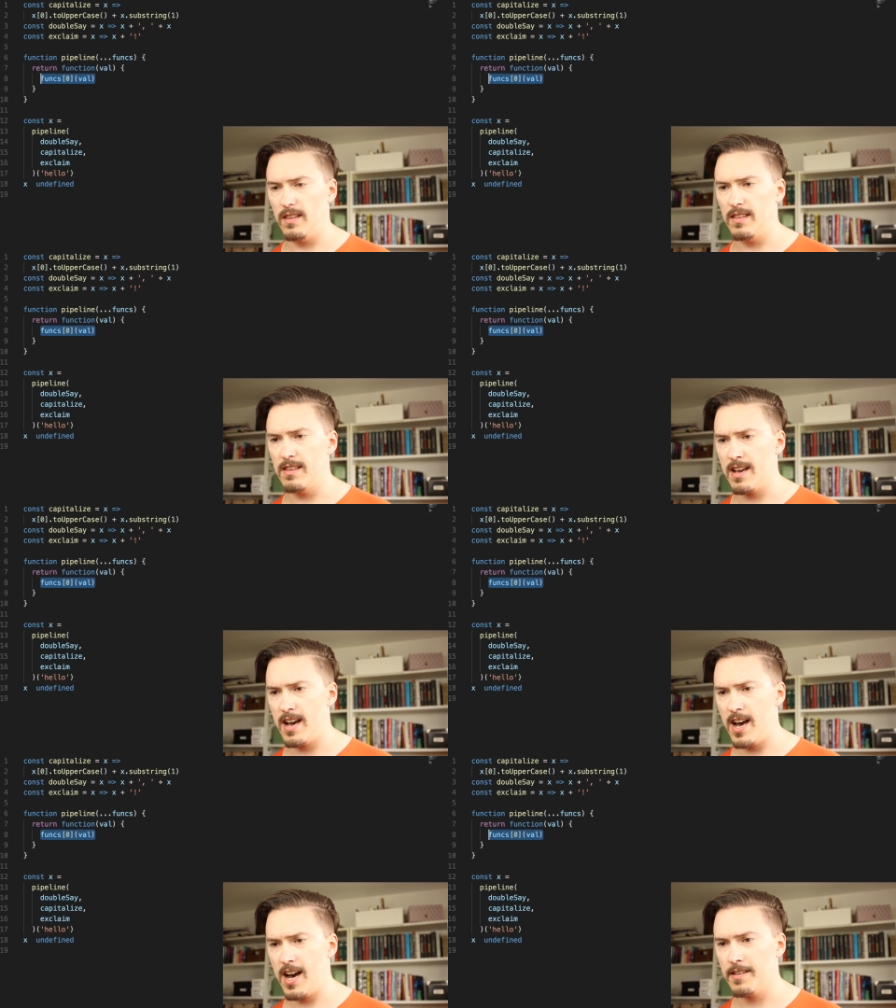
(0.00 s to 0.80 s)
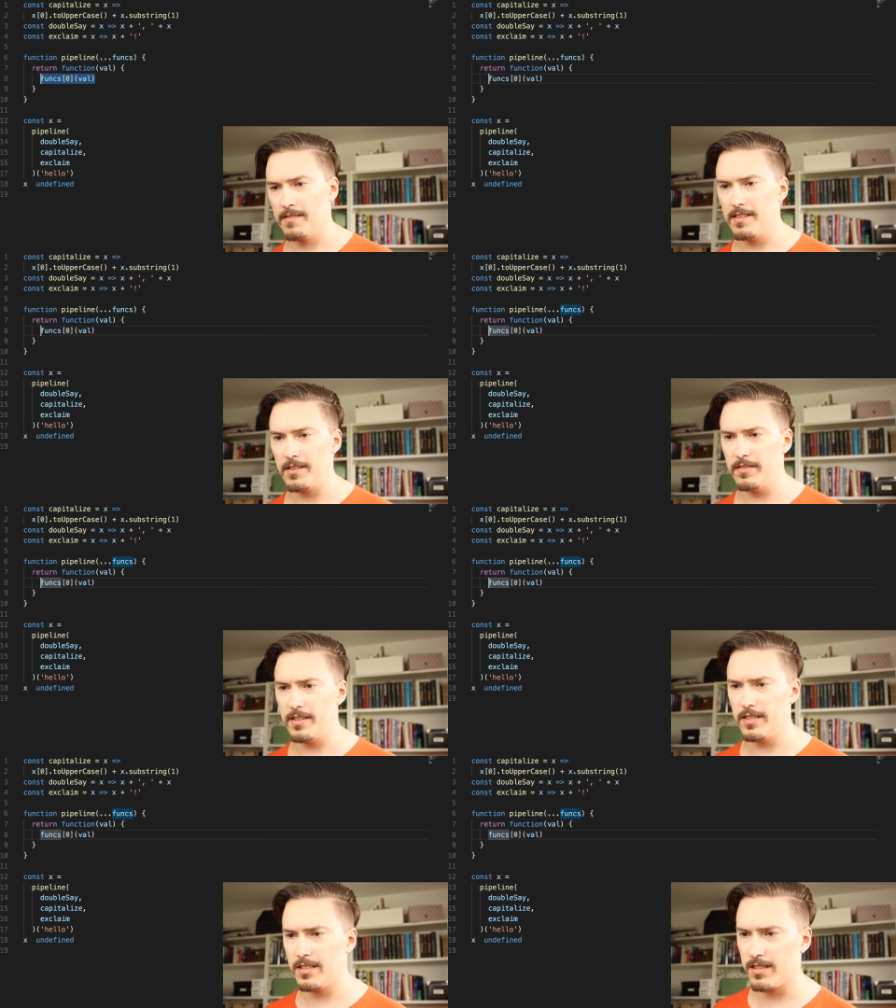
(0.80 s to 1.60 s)
Nah,
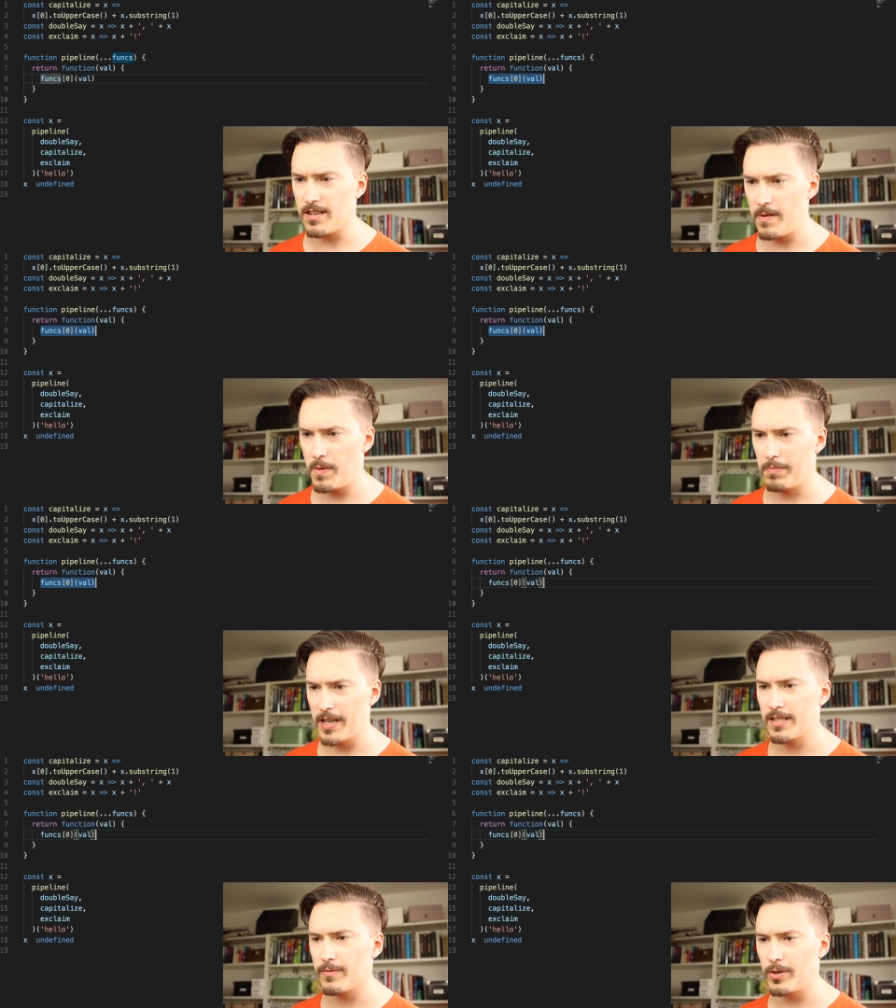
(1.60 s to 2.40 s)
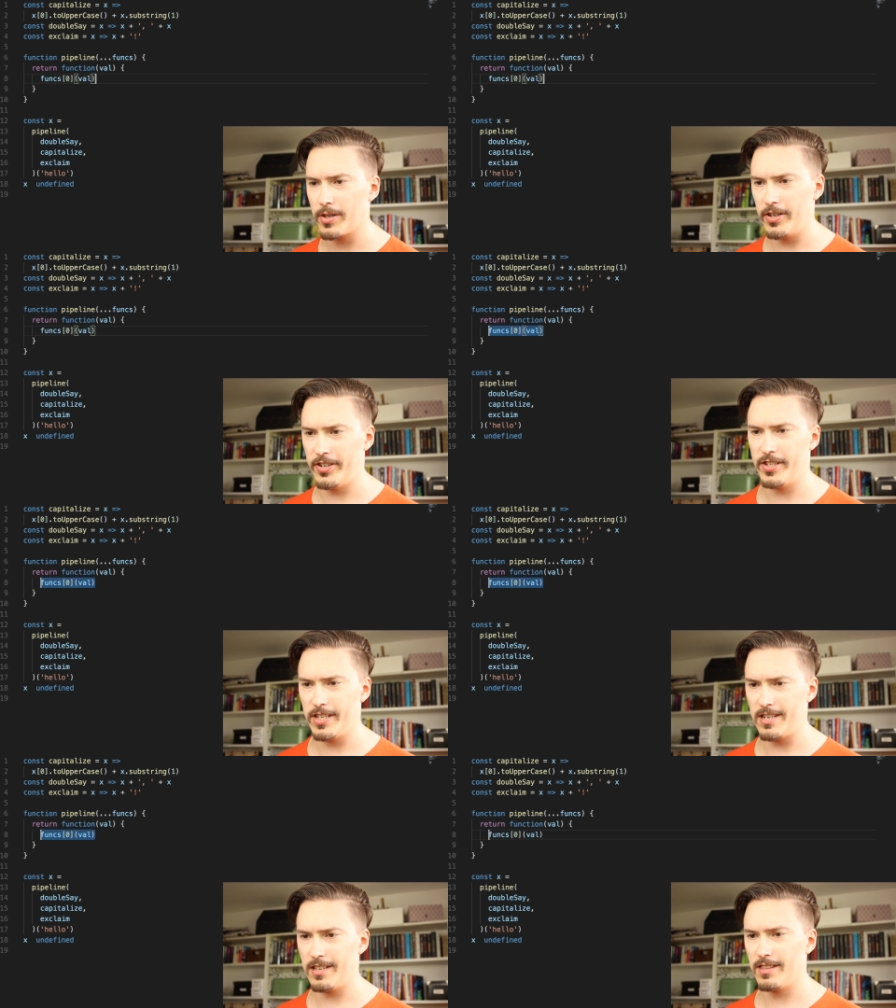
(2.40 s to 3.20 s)
there is a time and place for recursion,
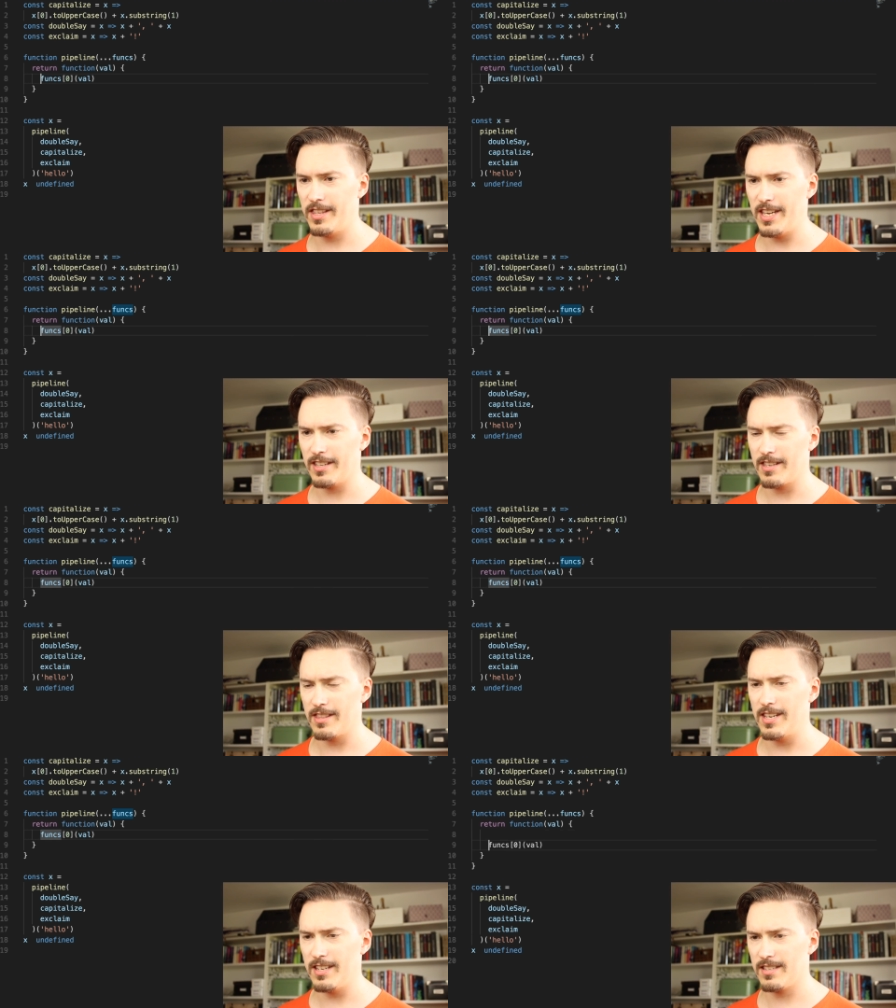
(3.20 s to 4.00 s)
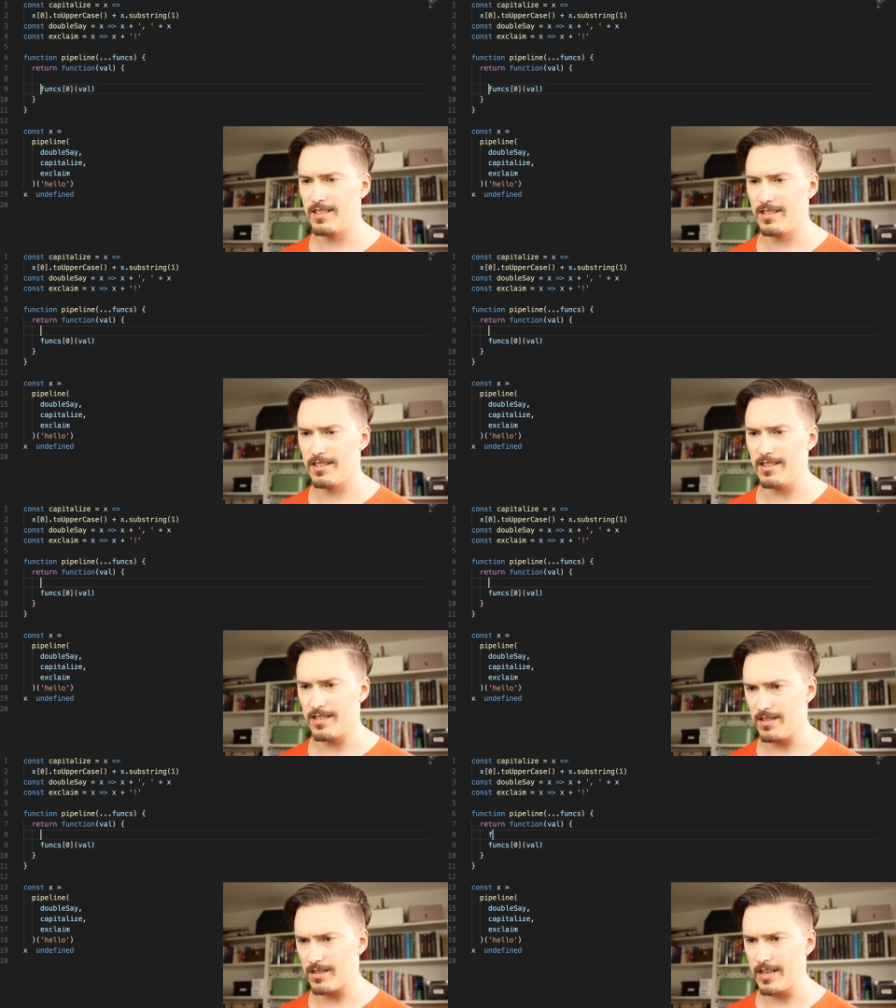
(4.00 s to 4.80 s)
and I think that this
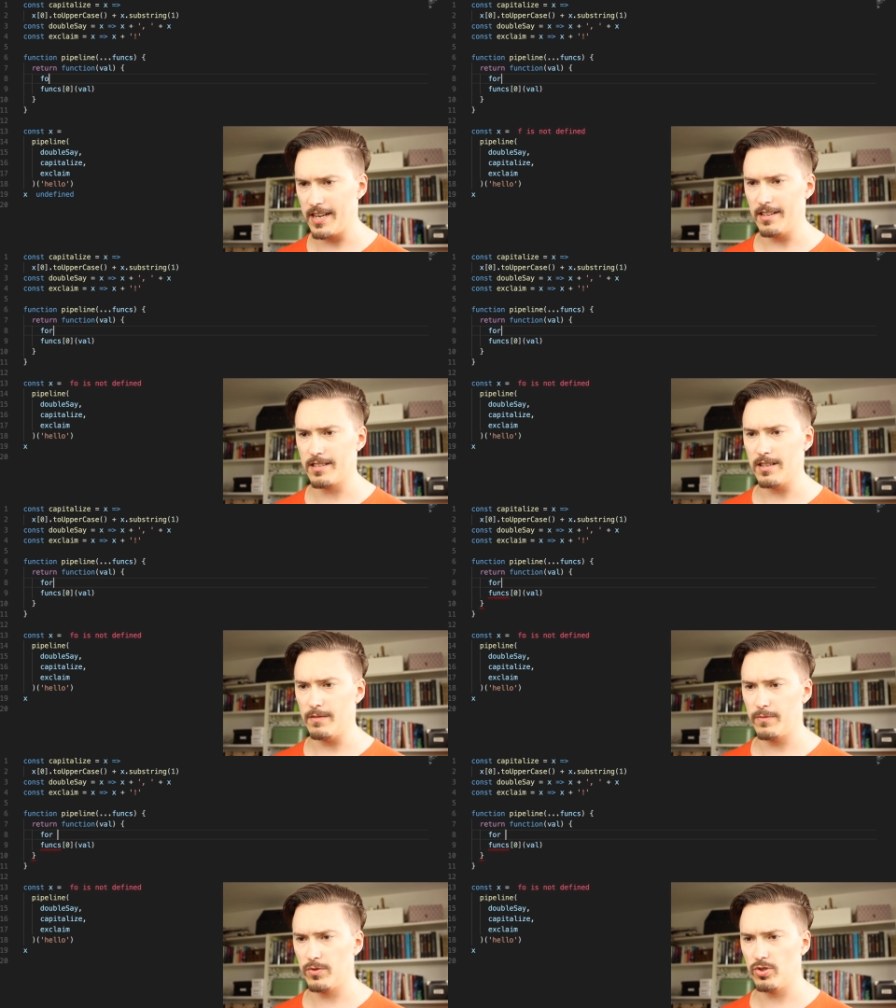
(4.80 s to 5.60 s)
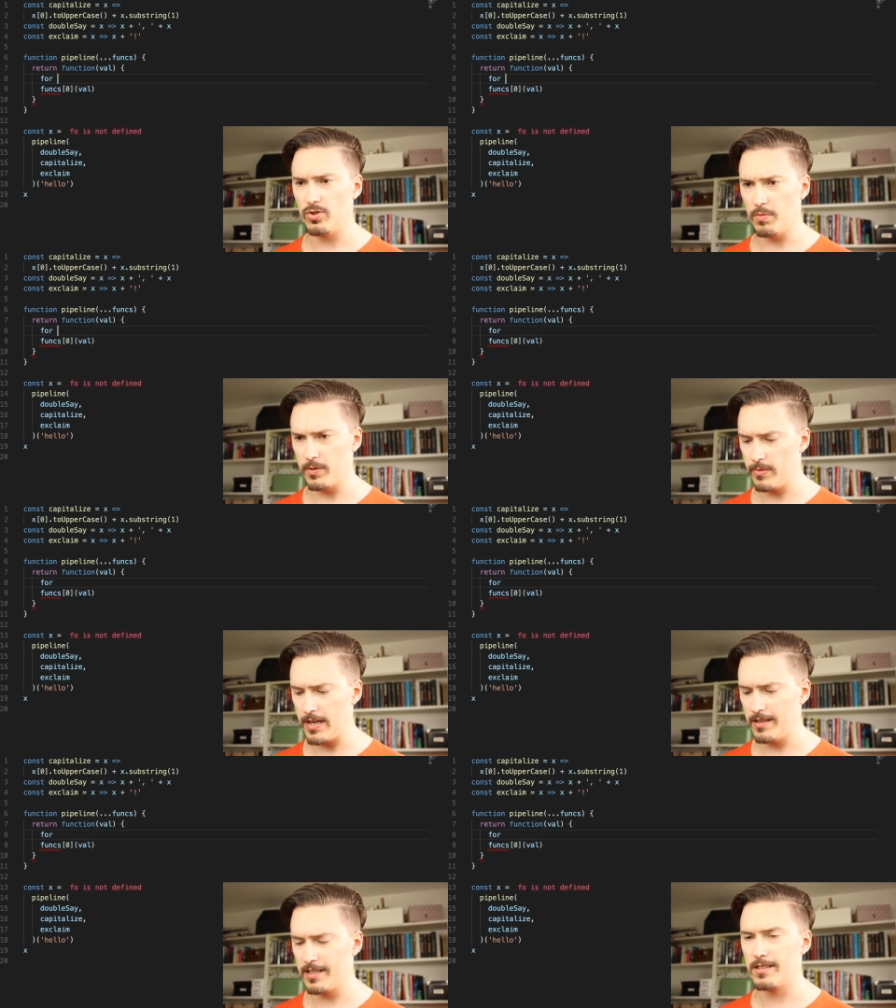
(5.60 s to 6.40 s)
does not lend itself super
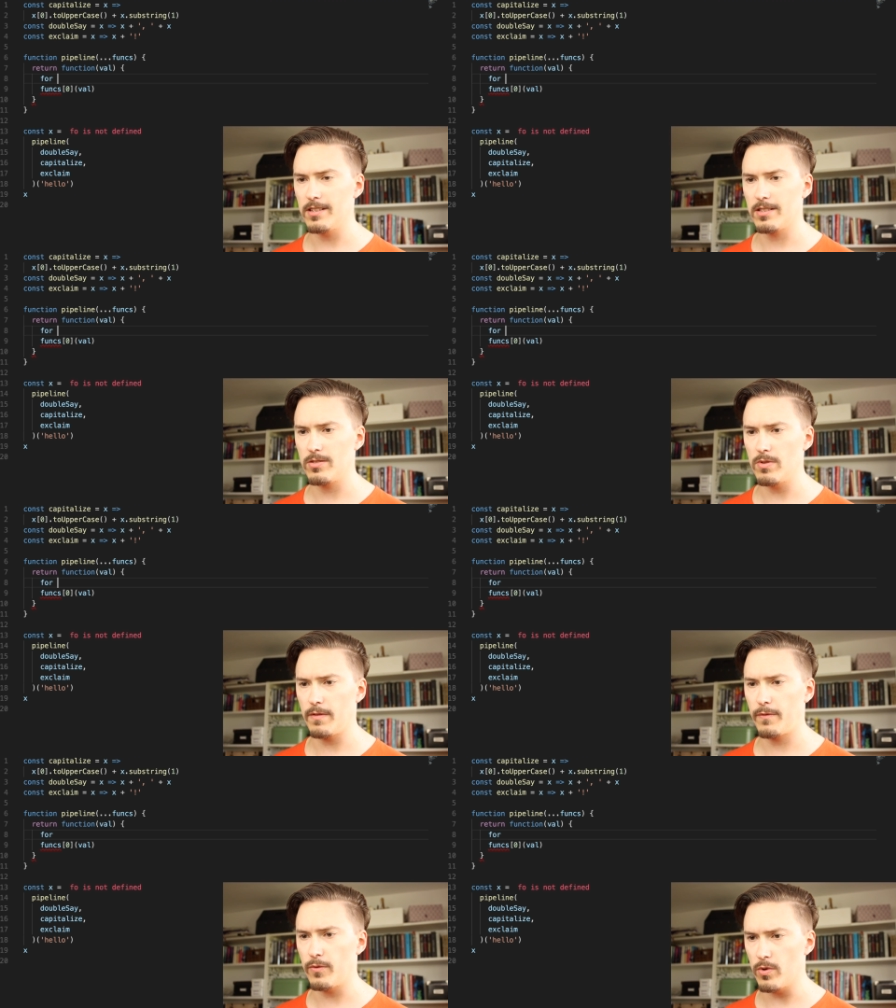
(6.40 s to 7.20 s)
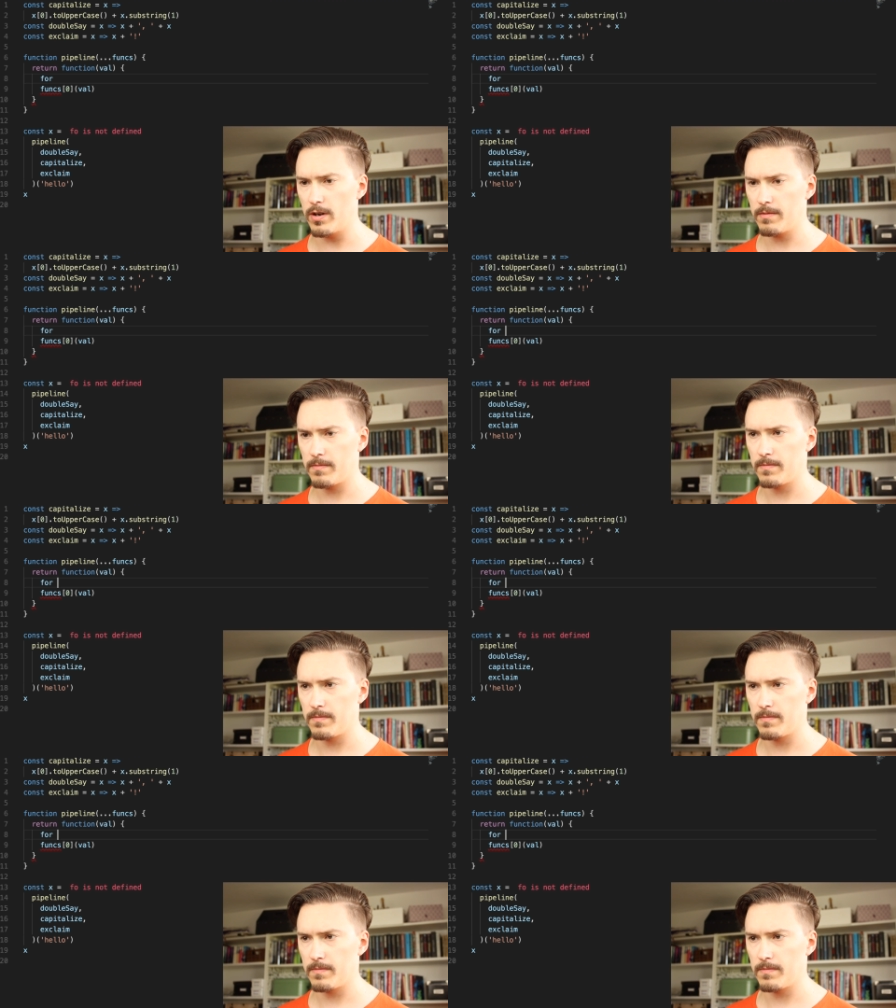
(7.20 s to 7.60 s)
well. Let's just do a 4.